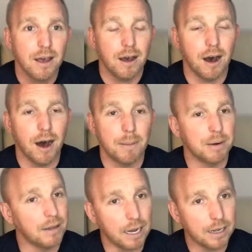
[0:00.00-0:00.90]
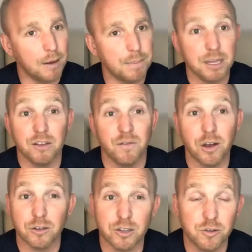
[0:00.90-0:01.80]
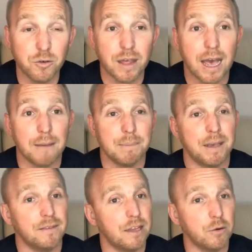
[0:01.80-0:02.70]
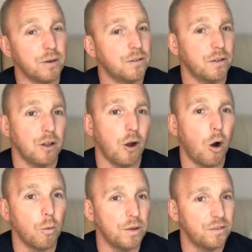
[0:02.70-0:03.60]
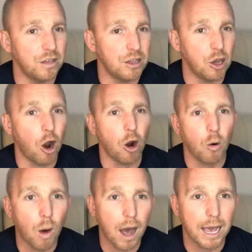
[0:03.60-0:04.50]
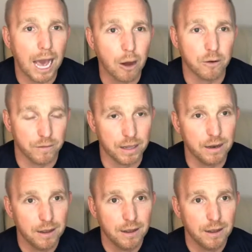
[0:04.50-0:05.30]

But a lot of companies fail to do that because they don't necessarily always see the ROI out of it.